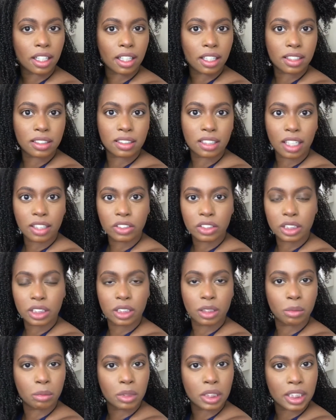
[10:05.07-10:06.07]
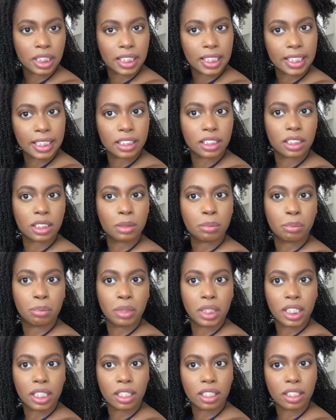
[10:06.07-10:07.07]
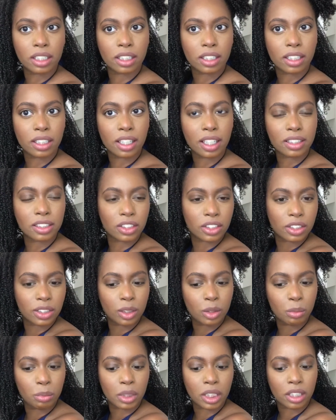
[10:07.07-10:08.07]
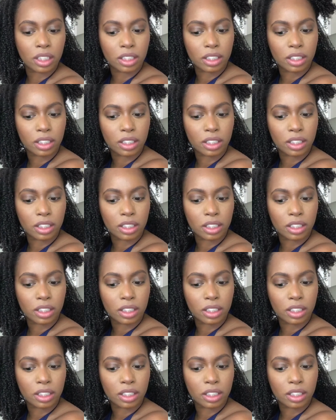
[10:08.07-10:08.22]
and it's not just gonna be as big as it could be.